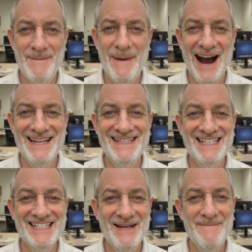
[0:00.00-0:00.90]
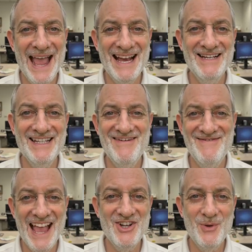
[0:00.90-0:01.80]
By systematically
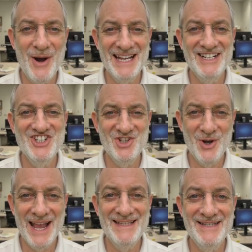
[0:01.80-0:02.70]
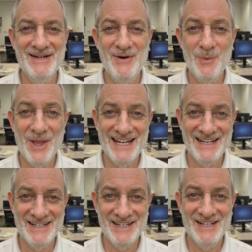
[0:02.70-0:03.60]
evaluating strengths,
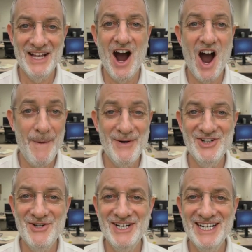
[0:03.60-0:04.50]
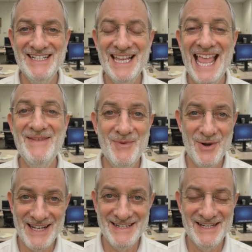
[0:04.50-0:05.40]
weaknesses, opportunities, and
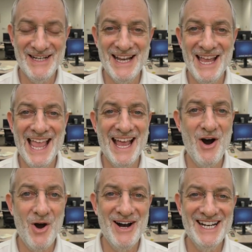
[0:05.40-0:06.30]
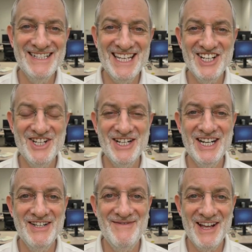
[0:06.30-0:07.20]
threats, an organization
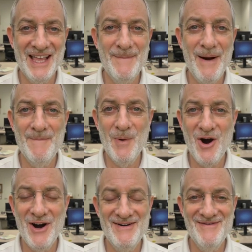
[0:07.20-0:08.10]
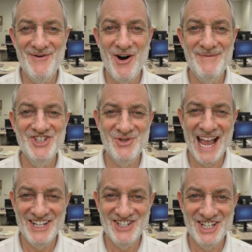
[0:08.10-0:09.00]
can develop a more informed
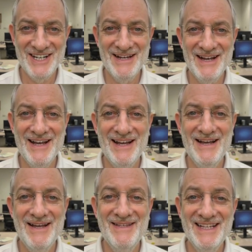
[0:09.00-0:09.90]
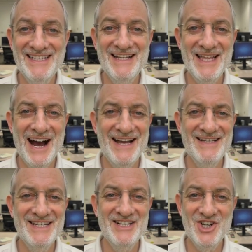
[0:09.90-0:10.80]
strategy. This
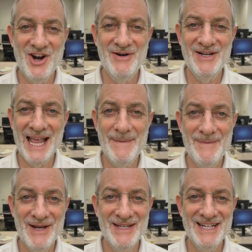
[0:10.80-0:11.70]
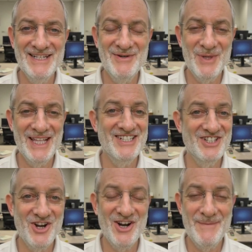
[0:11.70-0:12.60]
aligns internal capabilities with
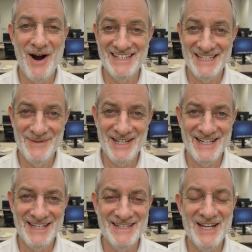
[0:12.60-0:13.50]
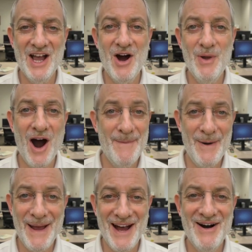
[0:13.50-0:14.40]
external possibilities while
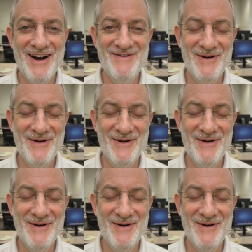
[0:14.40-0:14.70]
preparing for